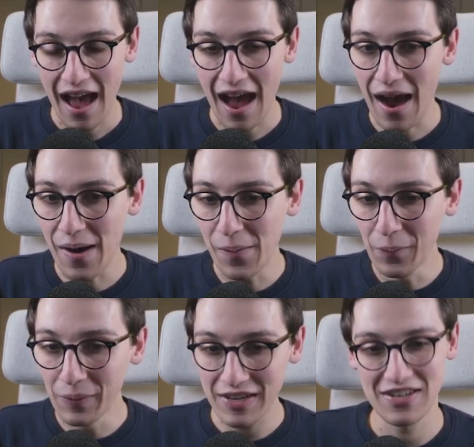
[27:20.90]

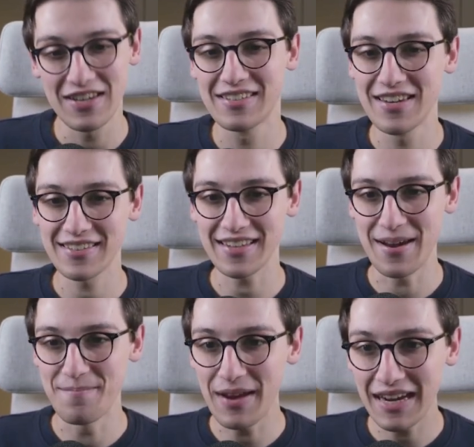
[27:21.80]
which is just
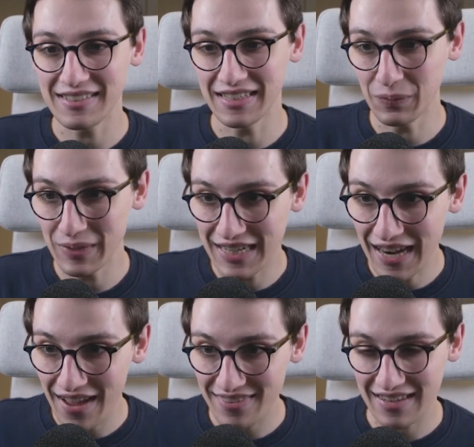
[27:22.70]
amazing. We
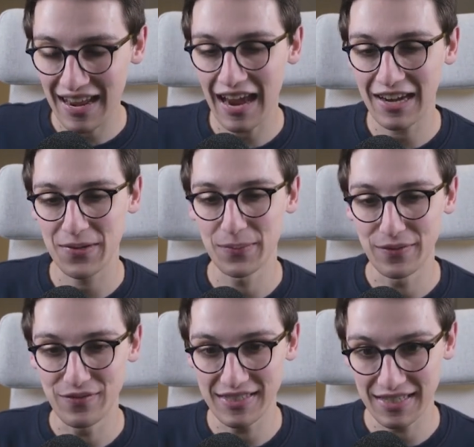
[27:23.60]
got an actual
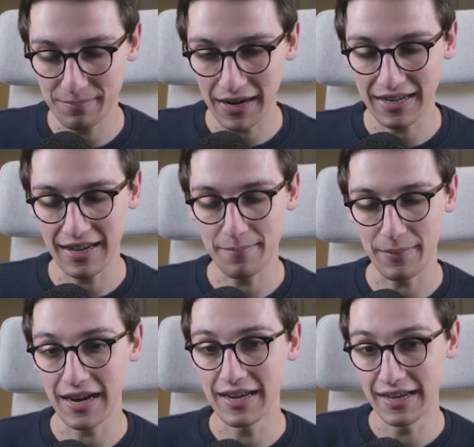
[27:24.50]
visit by
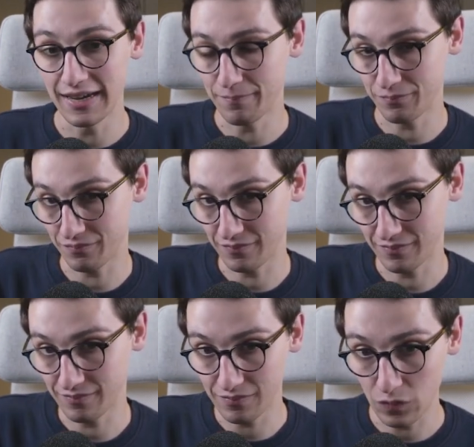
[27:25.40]
the
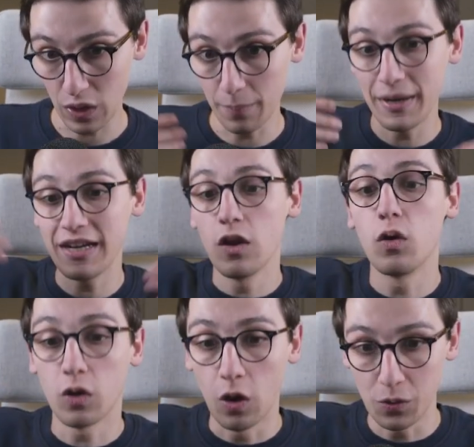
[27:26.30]
local
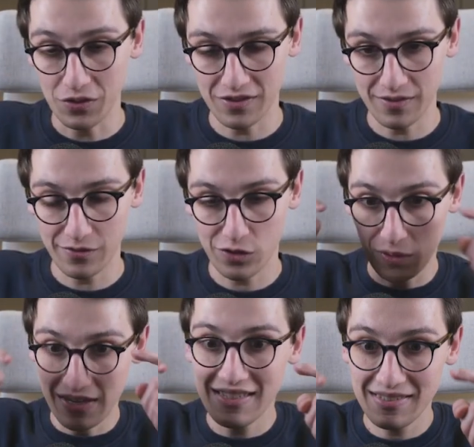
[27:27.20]
host. So
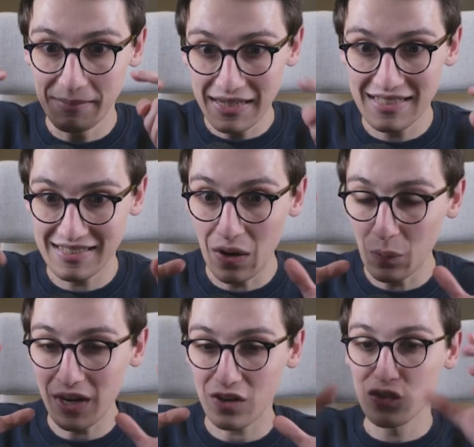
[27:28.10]
this means that we
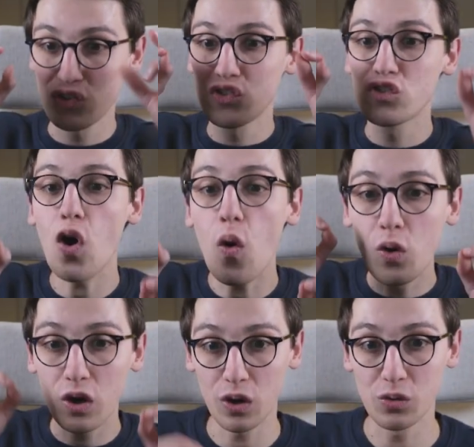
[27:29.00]
are so
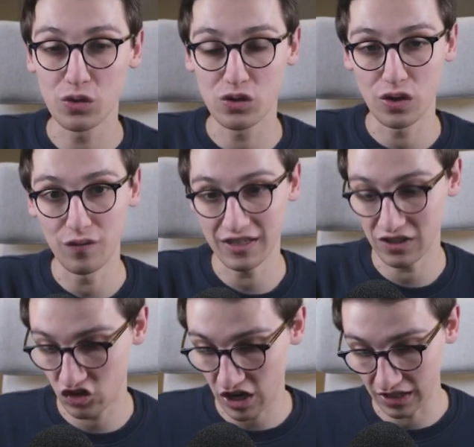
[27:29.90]
close to solving this
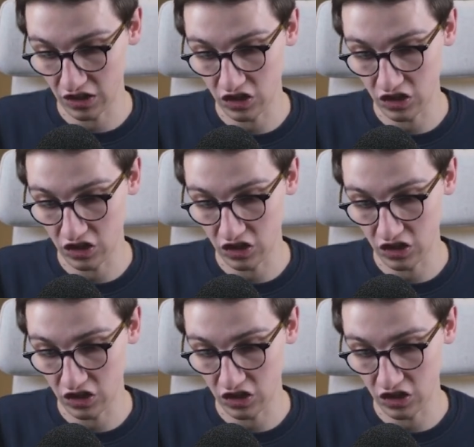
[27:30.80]
challenge,